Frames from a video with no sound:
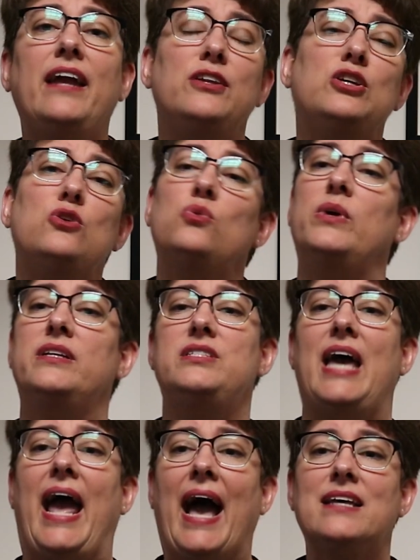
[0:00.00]
you into
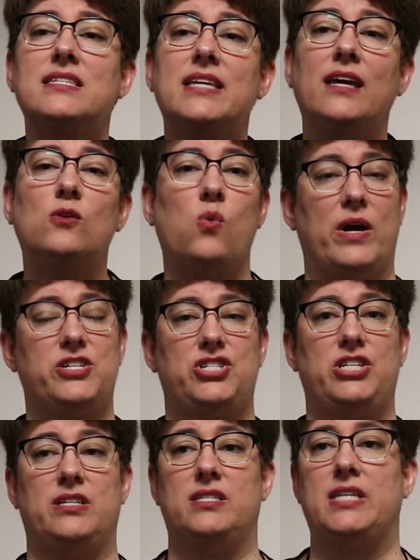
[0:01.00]
asking
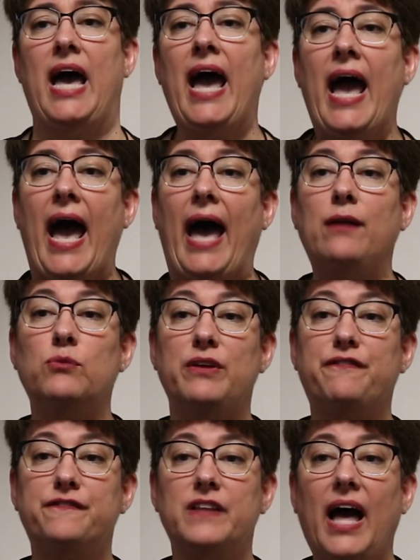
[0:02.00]
questions and
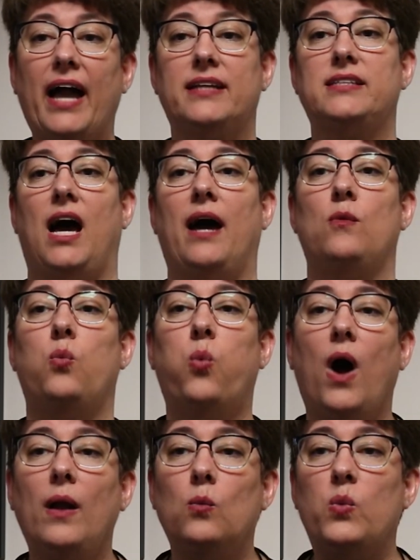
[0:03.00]
reflect on
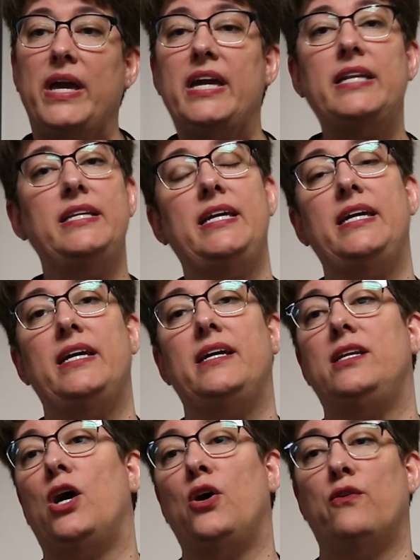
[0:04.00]
what we
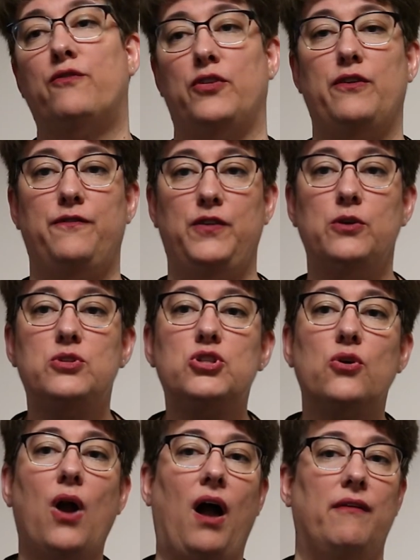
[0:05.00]
need for the
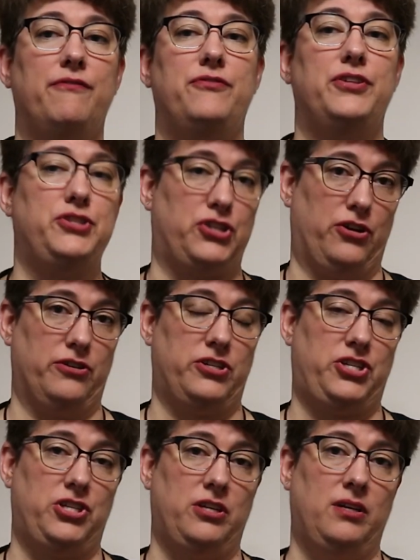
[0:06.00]
future of the
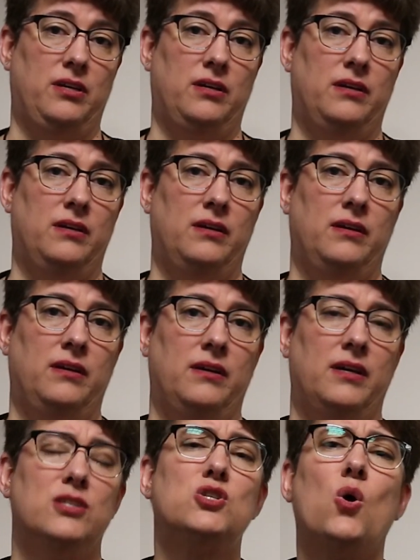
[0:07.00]
church.
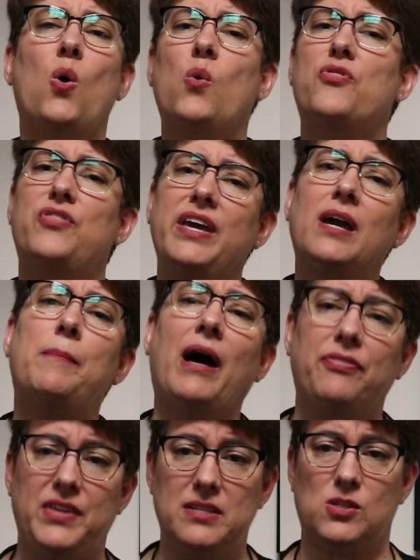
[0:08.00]
And so think
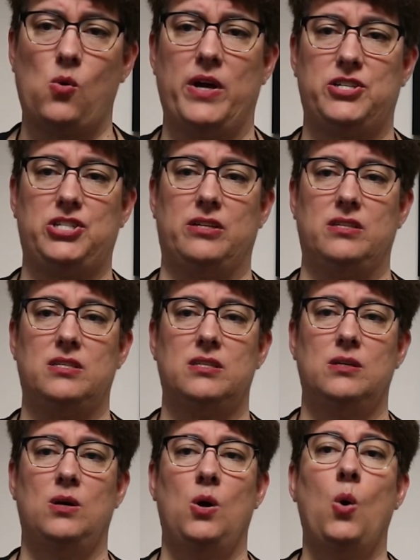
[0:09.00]
about these questions.
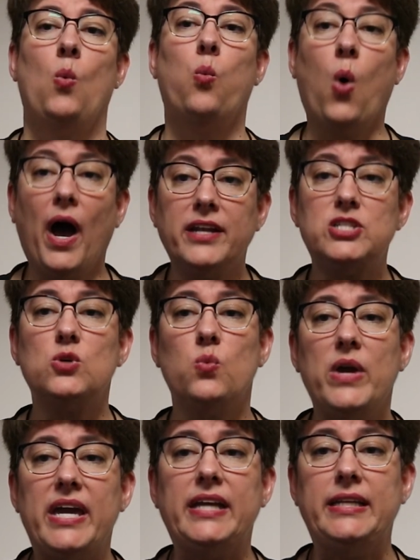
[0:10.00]
What do
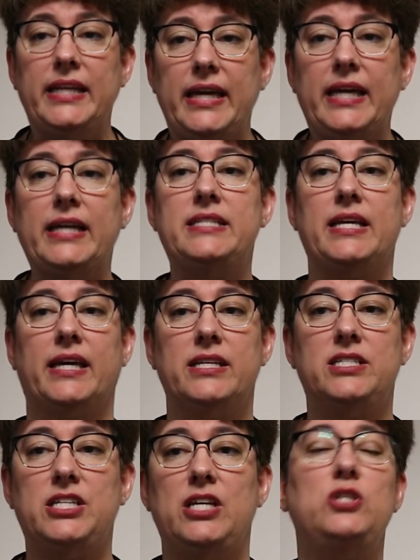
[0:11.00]
we need to
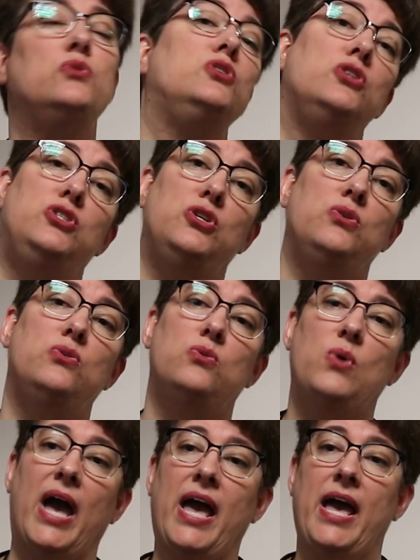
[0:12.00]
continue to do
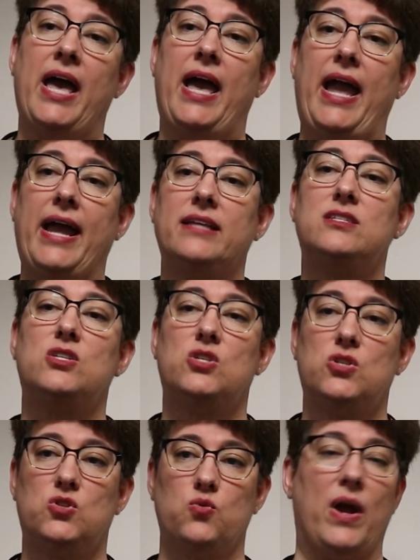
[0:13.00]
and
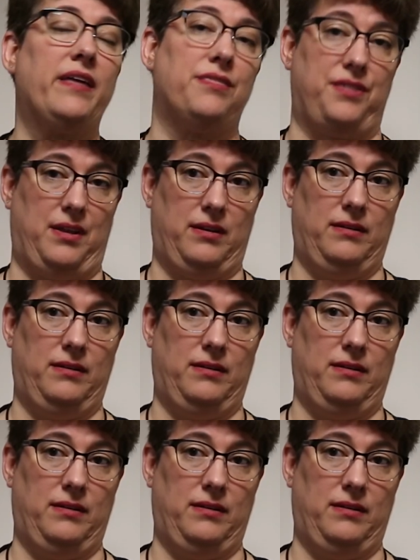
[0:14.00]
strengthen?